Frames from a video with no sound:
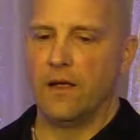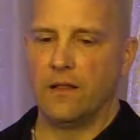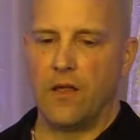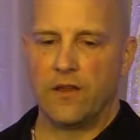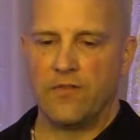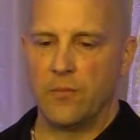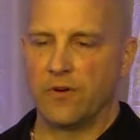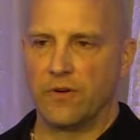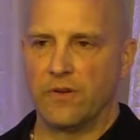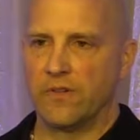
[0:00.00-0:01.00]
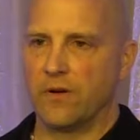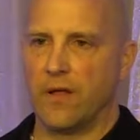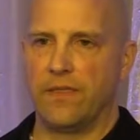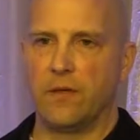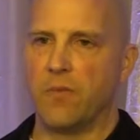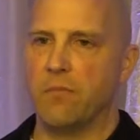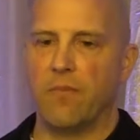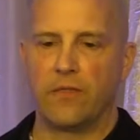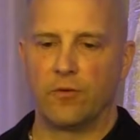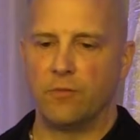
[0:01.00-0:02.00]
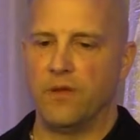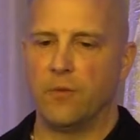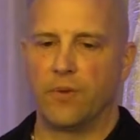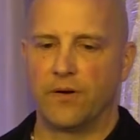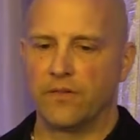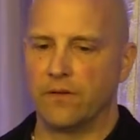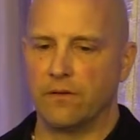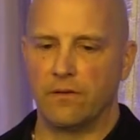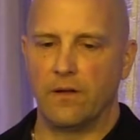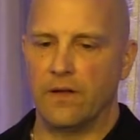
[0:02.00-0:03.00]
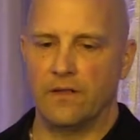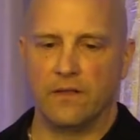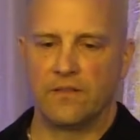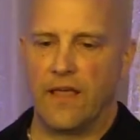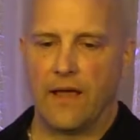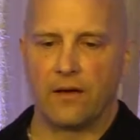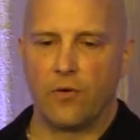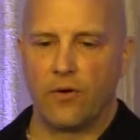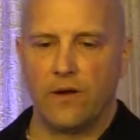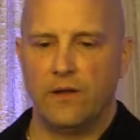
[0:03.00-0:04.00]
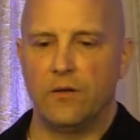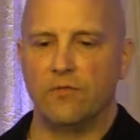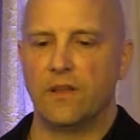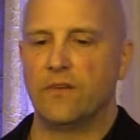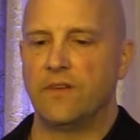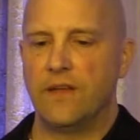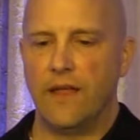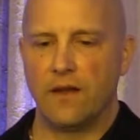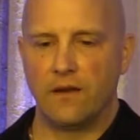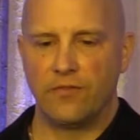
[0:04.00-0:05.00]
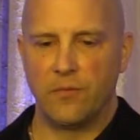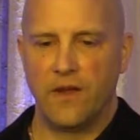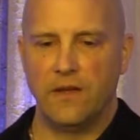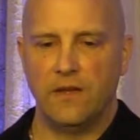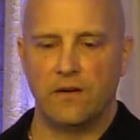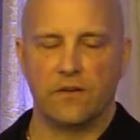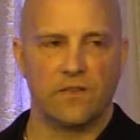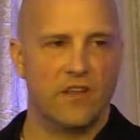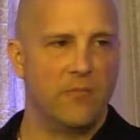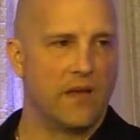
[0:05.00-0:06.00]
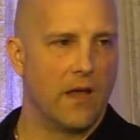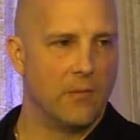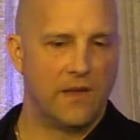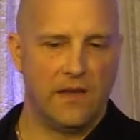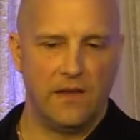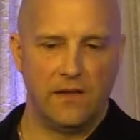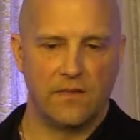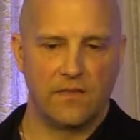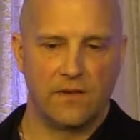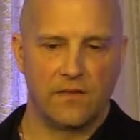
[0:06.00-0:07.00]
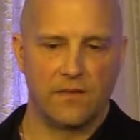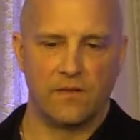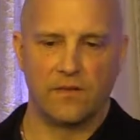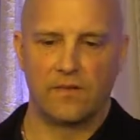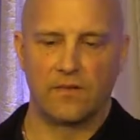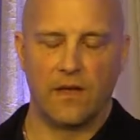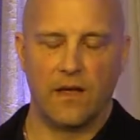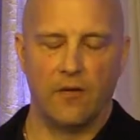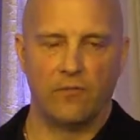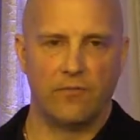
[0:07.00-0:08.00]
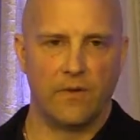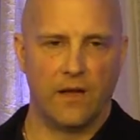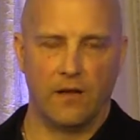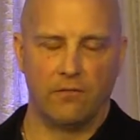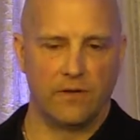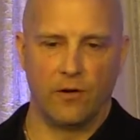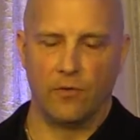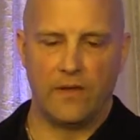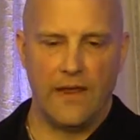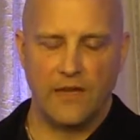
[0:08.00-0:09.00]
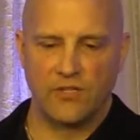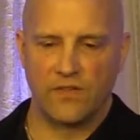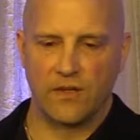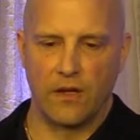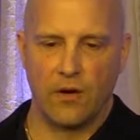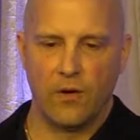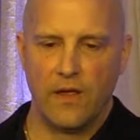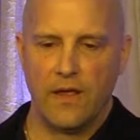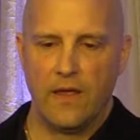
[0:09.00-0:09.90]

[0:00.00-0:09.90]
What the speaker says: a lot of immigrants, and I think my mother would be a person in this category, who've lived in Canada for many years and they've become Canadian citizens, ages ago.